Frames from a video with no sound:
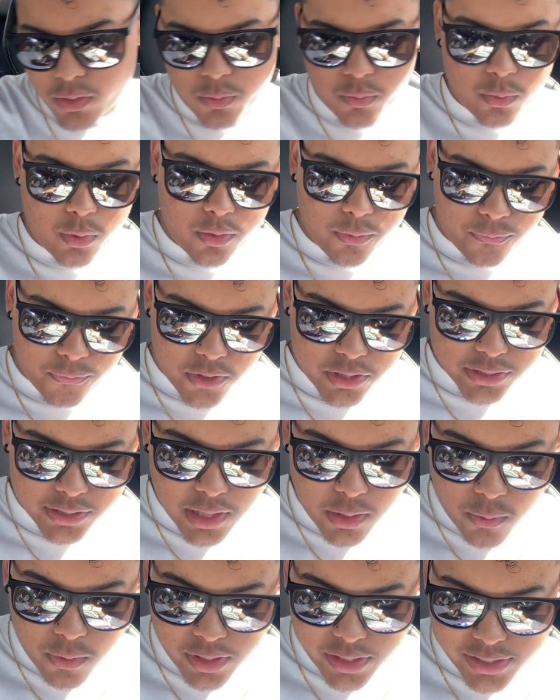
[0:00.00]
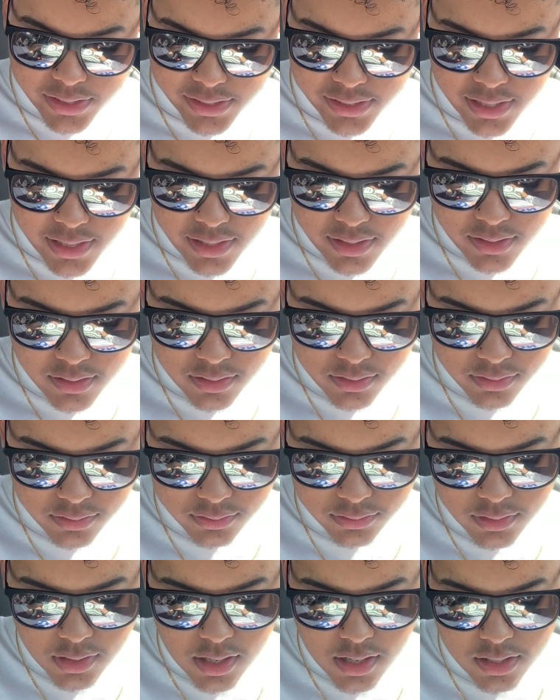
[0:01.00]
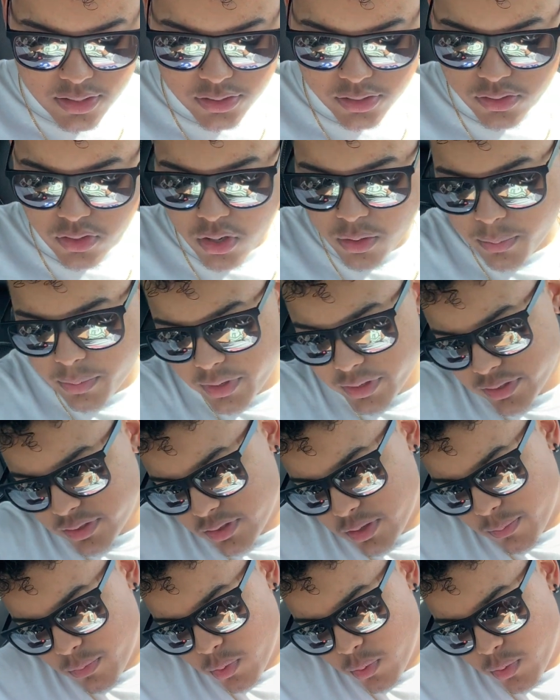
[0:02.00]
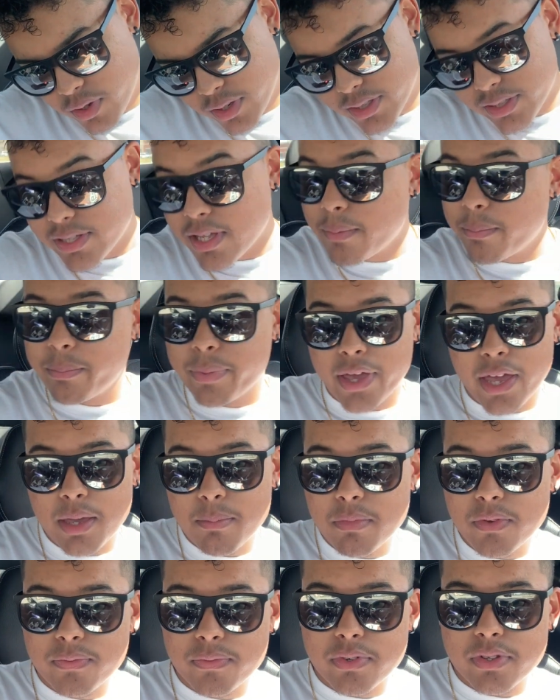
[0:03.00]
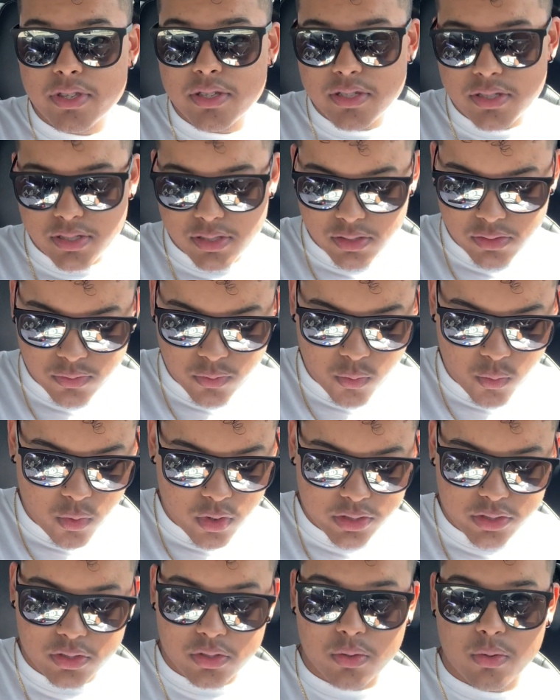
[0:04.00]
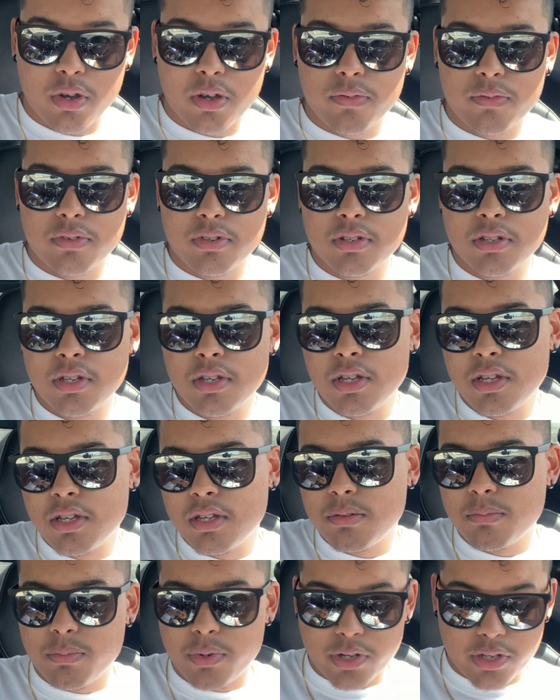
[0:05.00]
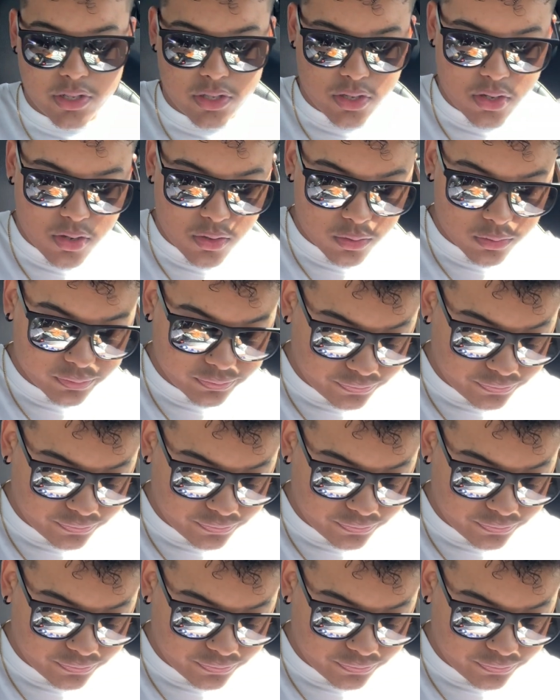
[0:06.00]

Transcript: Well, first thing I want to say, Starbucks, number one, is not paying me for this whatsoever. But yo,